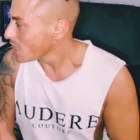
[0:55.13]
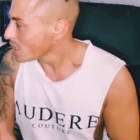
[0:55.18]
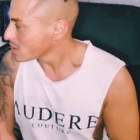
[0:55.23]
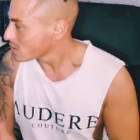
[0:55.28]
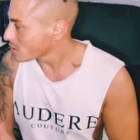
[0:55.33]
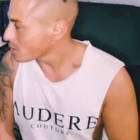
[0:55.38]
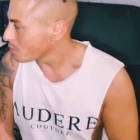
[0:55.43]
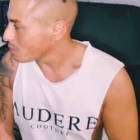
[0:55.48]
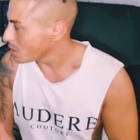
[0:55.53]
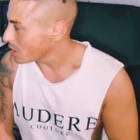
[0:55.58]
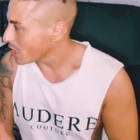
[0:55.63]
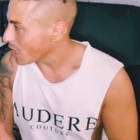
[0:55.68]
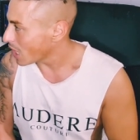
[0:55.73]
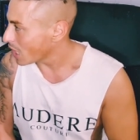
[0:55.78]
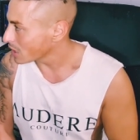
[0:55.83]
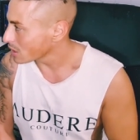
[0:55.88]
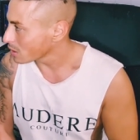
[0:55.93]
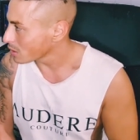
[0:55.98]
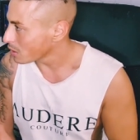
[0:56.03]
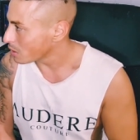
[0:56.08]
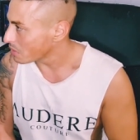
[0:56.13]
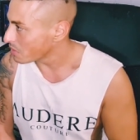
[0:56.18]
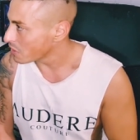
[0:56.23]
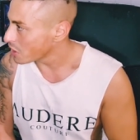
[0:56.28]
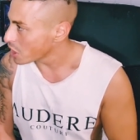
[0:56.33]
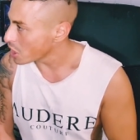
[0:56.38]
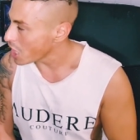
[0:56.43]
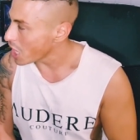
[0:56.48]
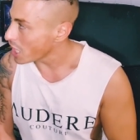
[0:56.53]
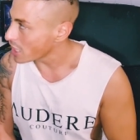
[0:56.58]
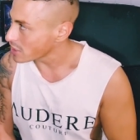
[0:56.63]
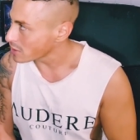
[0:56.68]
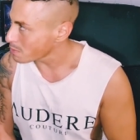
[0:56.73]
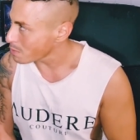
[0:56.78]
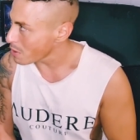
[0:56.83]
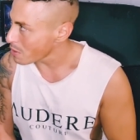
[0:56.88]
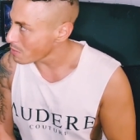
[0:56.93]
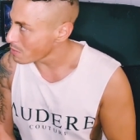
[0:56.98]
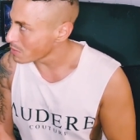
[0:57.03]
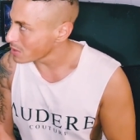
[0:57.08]
So it had a lot of her
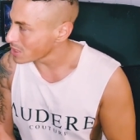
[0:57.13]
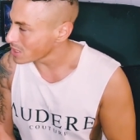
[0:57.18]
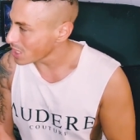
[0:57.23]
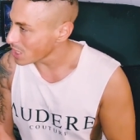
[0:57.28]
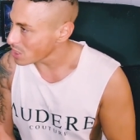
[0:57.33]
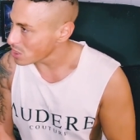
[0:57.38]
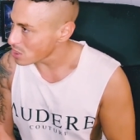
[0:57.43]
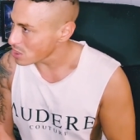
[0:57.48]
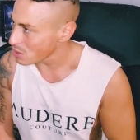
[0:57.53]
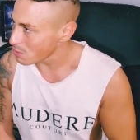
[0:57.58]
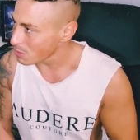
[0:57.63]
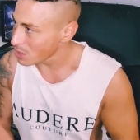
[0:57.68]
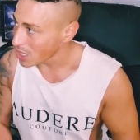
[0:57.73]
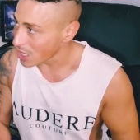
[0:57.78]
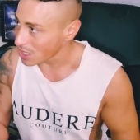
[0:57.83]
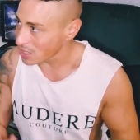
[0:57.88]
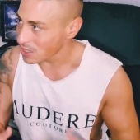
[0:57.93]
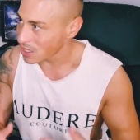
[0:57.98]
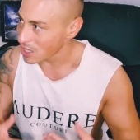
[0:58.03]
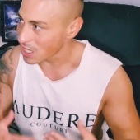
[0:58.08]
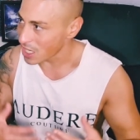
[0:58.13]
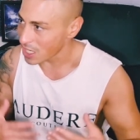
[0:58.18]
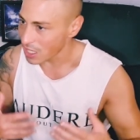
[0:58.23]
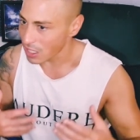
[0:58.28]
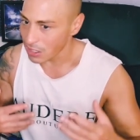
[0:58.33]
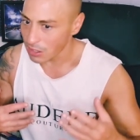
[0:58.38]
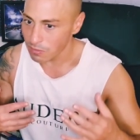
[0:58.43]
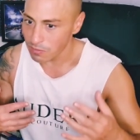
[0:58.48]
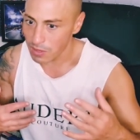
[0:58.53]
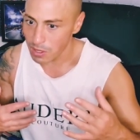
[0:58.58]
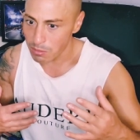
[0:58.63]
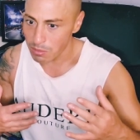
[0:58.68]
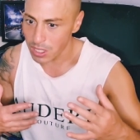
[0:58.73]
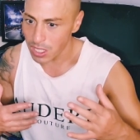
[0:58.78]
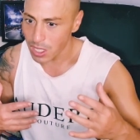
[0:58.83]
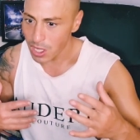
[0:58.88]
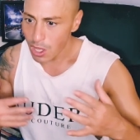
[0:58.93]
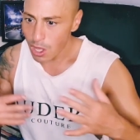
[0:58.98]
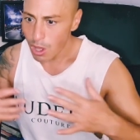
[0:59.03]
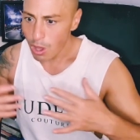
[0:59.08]
experimentation in regards to that kind of
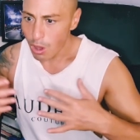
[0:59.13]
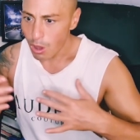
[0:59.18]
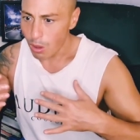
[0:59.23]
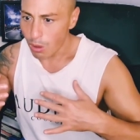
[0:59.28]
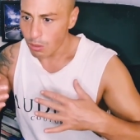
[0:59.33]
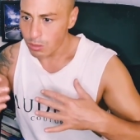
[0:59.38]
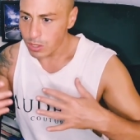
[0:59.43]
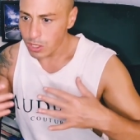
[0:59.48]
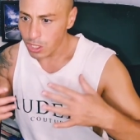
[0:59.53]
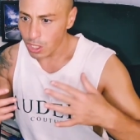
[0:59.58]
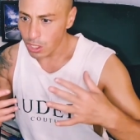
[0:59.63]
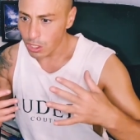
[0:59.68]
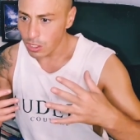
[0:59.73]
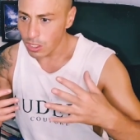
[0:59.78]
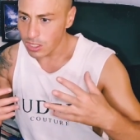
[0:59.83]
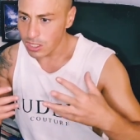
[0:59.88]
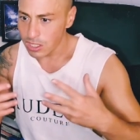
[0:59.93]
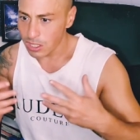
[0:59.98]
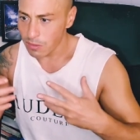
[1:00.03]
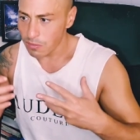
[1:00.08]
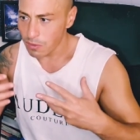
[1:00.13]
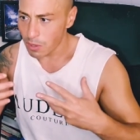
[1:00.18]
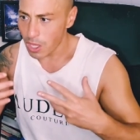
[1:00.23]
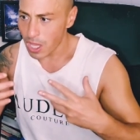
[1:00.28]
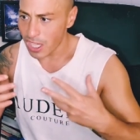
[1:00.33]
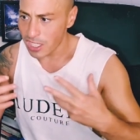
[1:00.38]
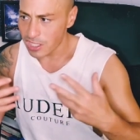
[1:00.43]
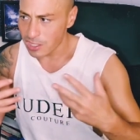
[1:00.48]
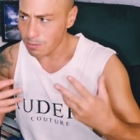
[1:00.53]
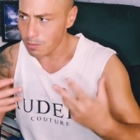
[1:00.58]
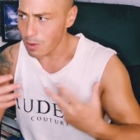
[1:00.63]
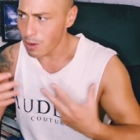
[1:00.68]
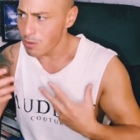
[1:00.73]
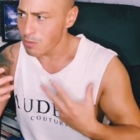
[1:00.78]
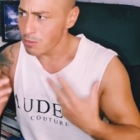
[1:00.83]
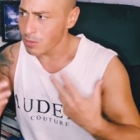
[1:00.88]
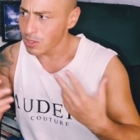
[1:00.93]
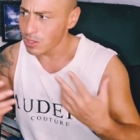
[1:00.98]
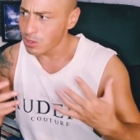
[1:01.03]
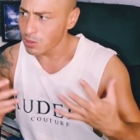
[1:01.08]
very alternative
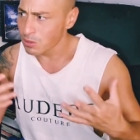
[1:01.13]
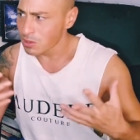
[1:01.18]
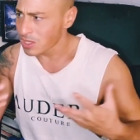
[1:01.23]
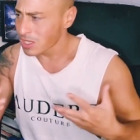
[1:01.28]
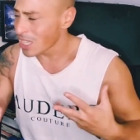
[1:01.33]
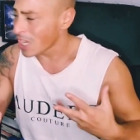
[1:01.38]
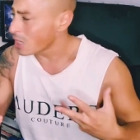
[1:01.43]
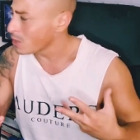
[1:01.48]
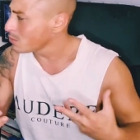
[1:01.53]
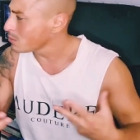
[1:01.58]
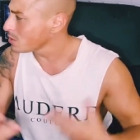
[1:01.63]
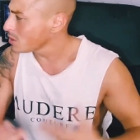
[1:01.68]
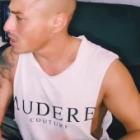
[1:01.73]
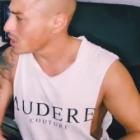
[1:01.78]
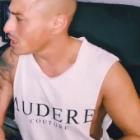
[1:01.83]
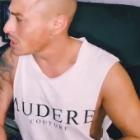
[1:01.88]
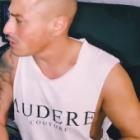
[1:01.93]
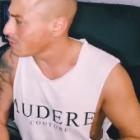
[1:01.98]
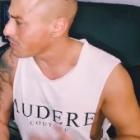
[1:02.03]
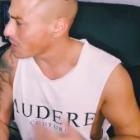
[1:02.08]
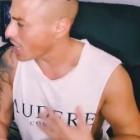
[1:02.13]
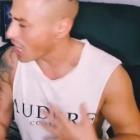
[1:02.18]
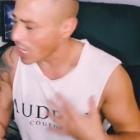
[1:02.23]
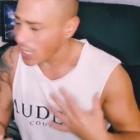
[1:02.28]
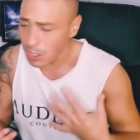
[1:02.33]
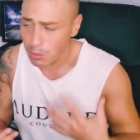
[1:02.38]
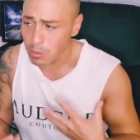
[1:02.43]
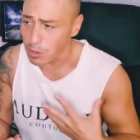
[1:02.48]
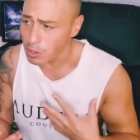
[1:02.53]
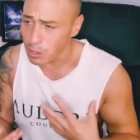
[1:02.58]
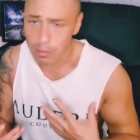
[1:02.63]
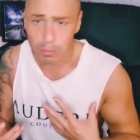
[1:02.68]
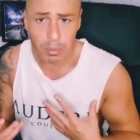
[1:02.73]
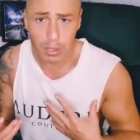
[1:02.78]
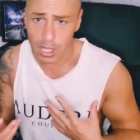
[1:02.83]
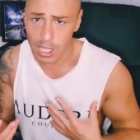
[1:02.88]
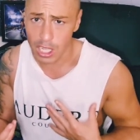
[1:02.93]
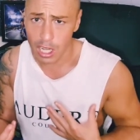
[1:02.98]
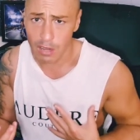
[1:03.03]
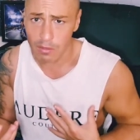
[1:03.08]
experimental sound and if anyone could
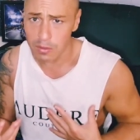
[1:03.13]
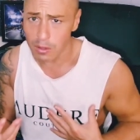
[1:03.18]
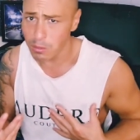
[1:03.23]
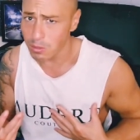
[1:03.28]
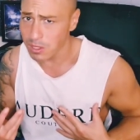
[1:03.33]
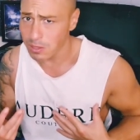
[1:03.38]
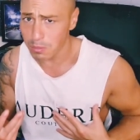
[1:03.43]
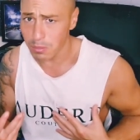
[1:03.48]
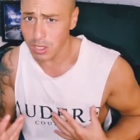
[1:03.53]
pull it off it was